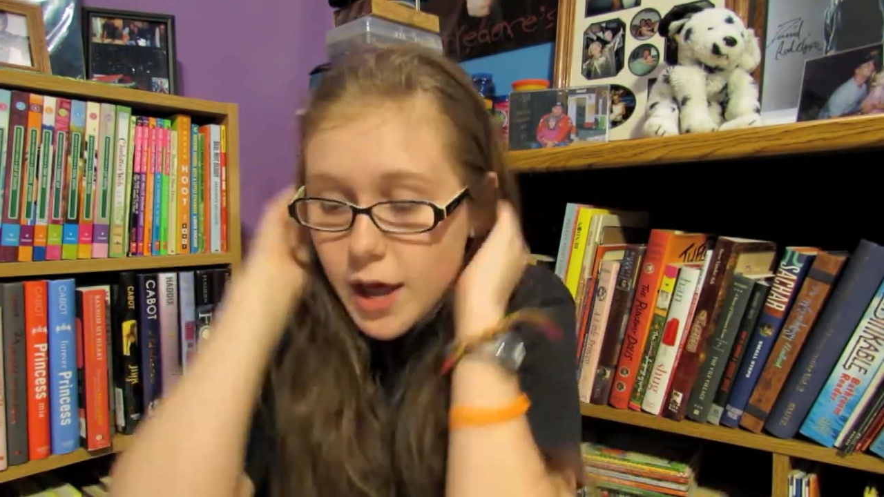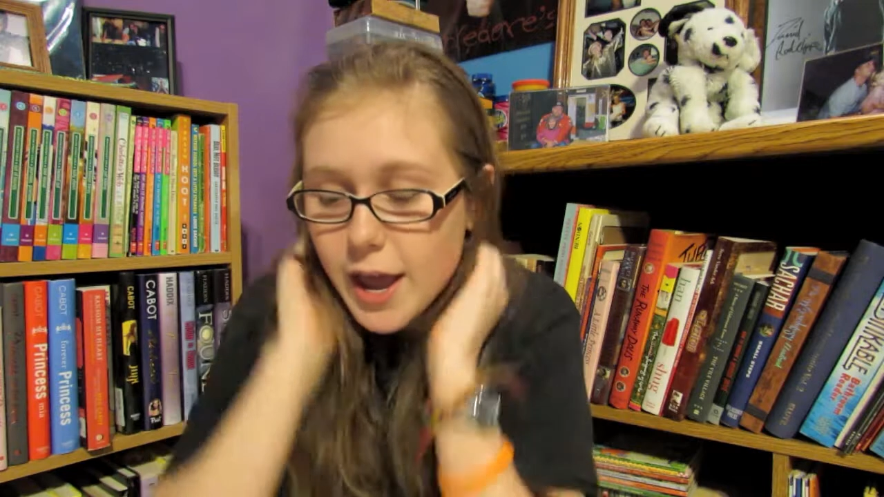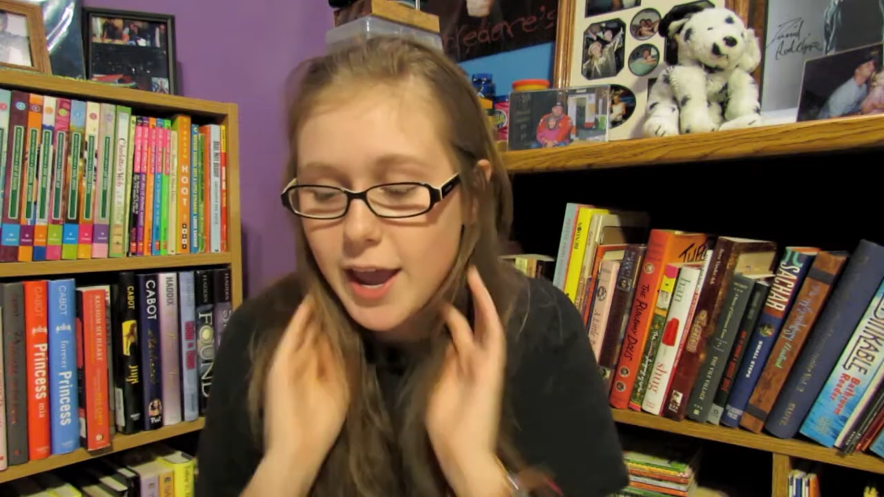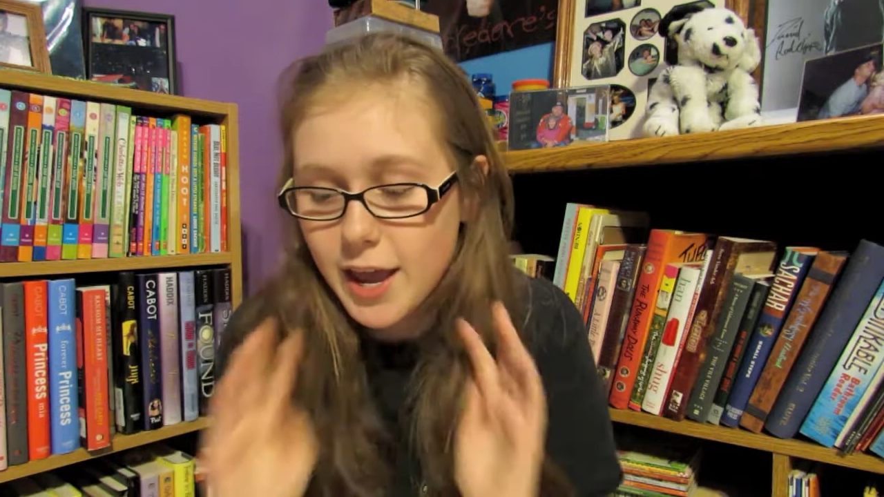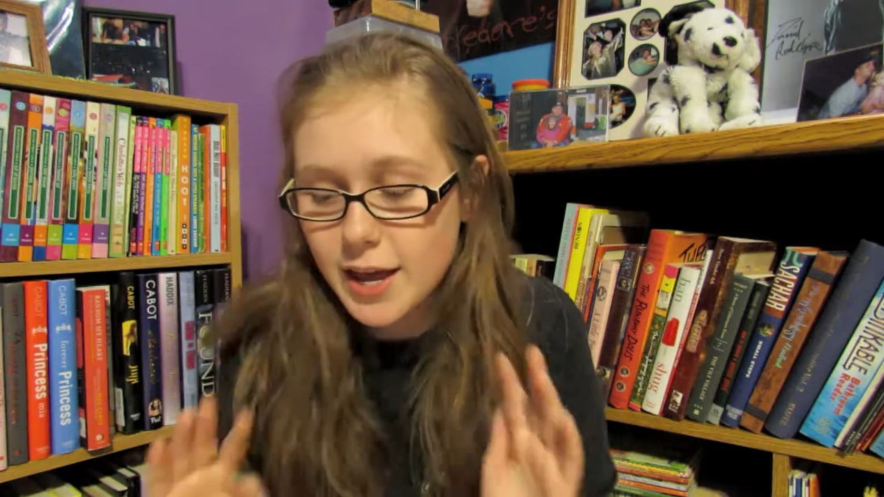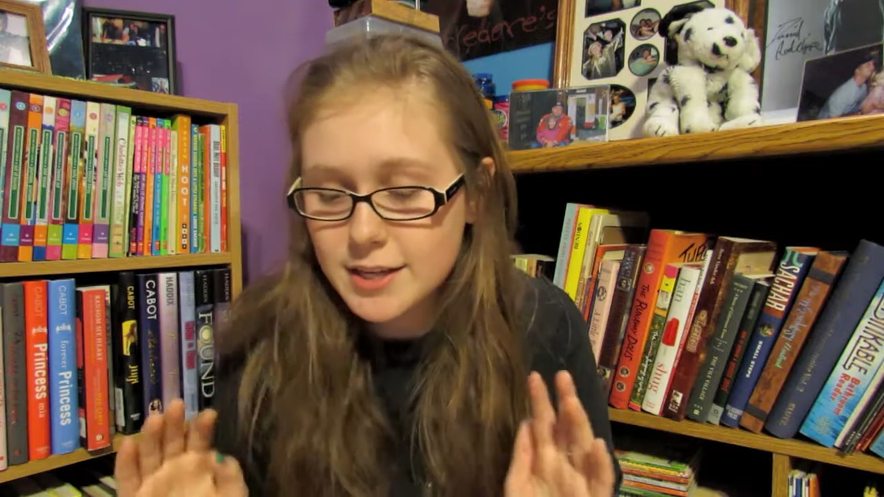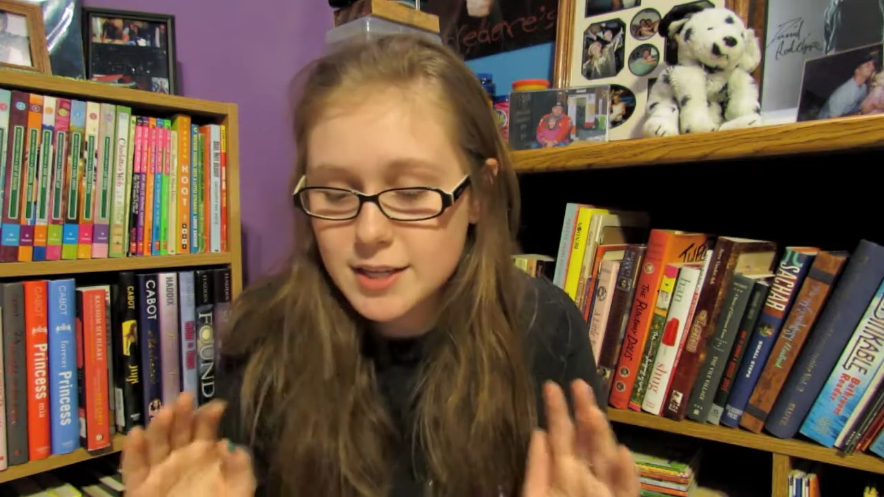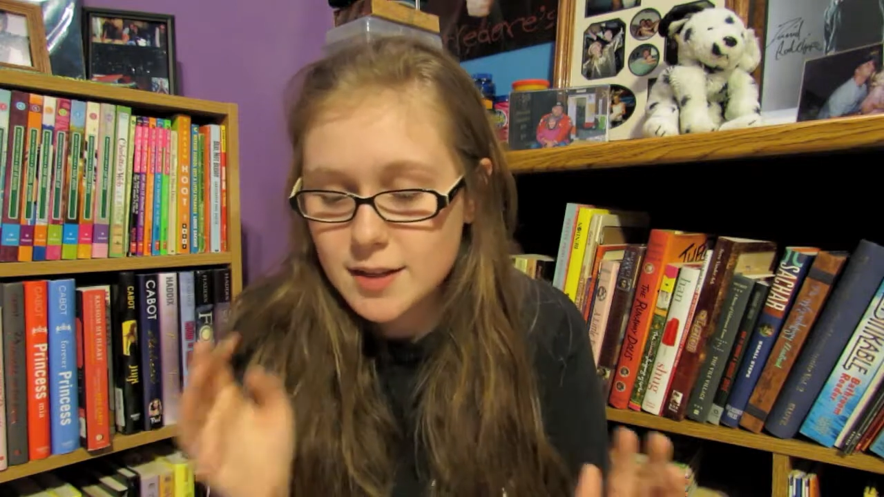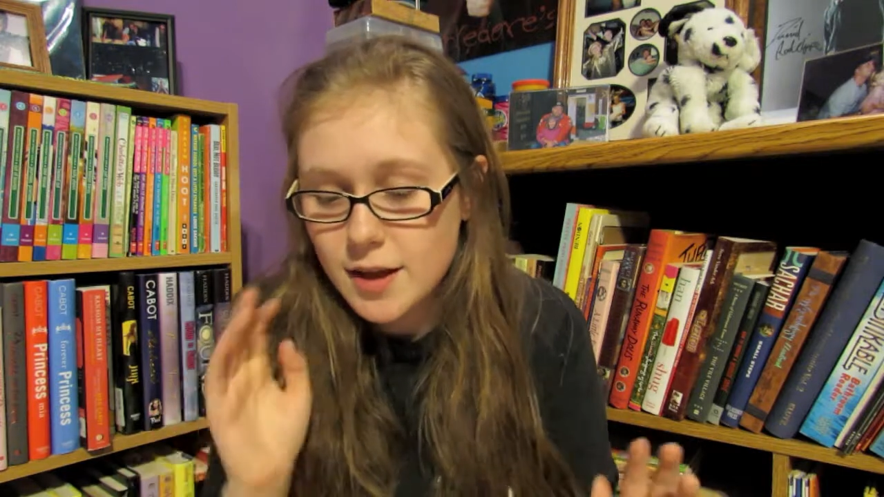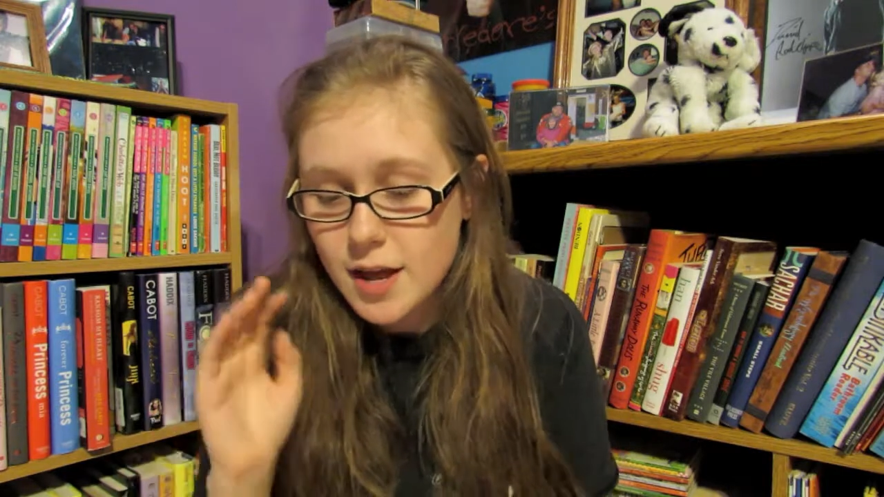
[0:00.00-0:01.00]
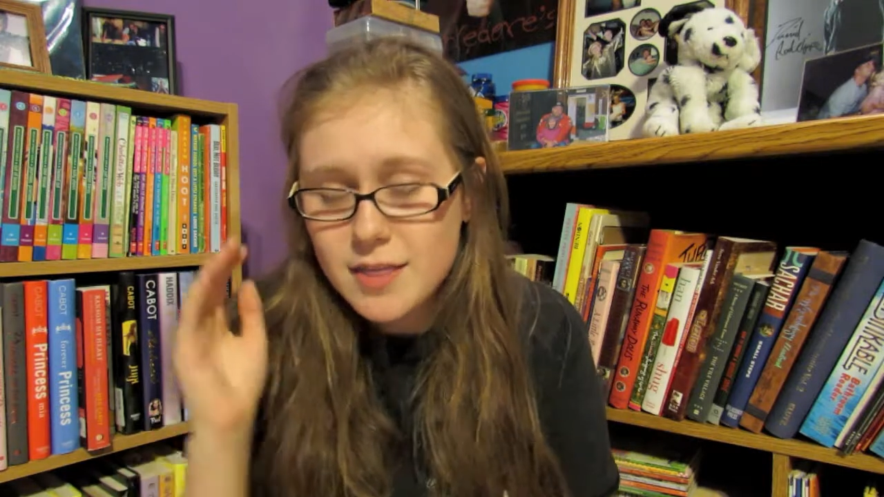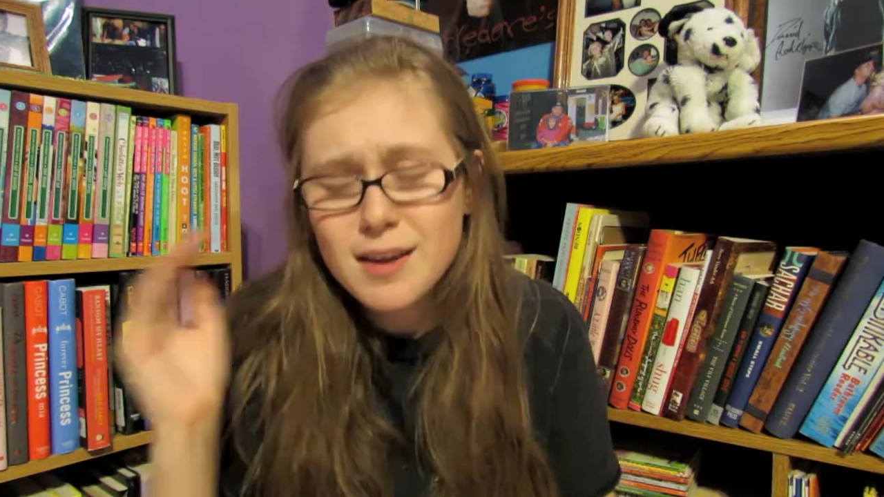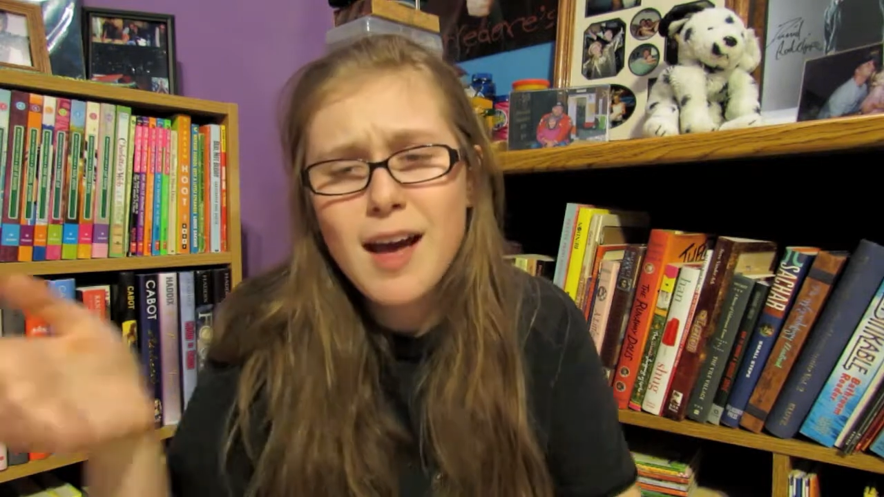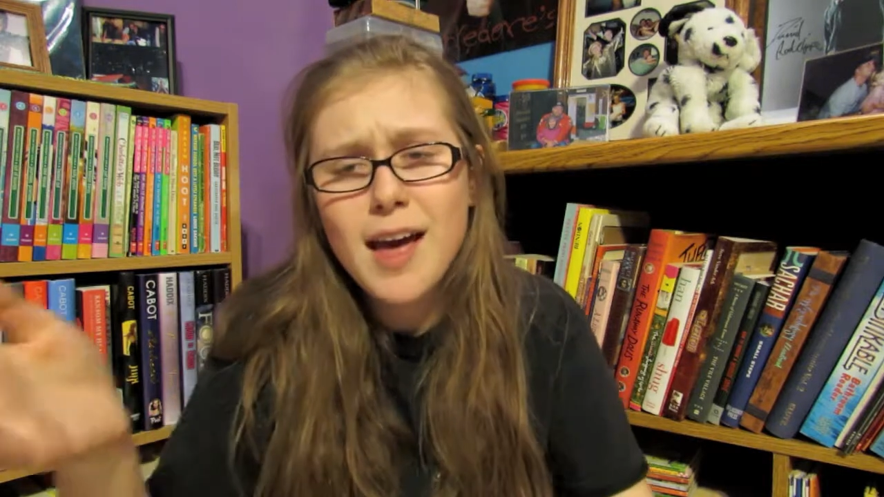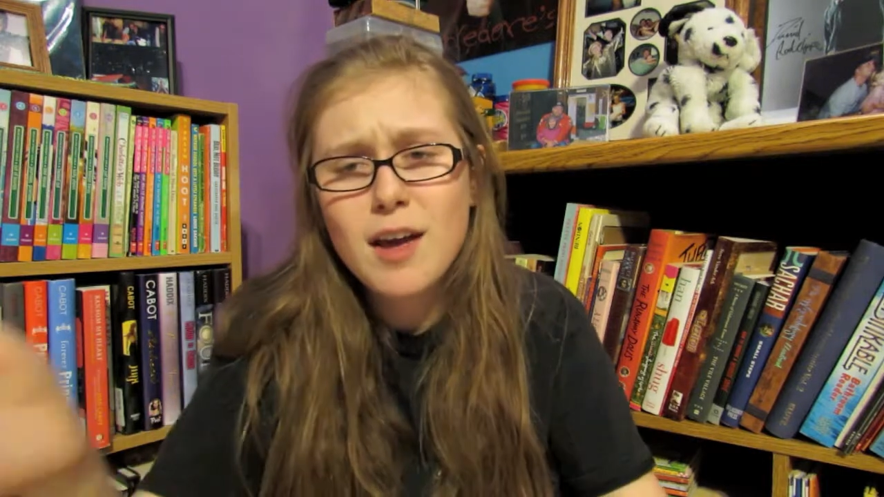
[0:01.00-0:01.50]
And the
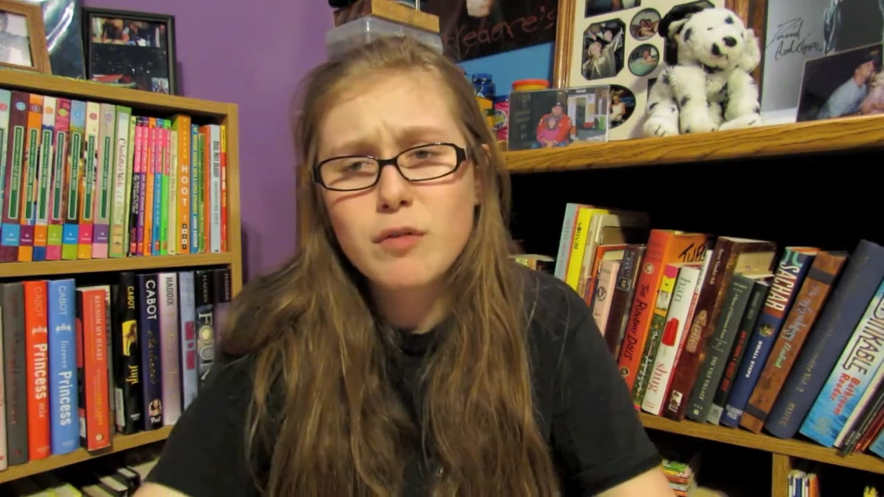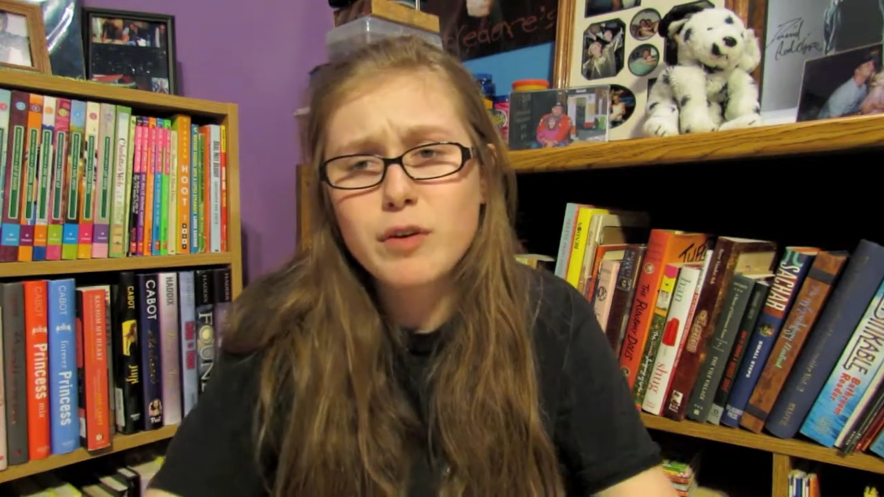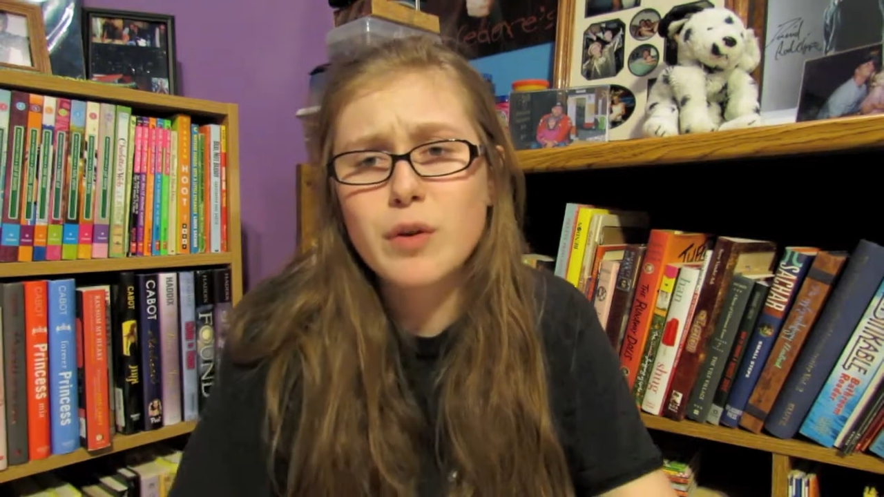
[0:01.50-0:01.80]
guy over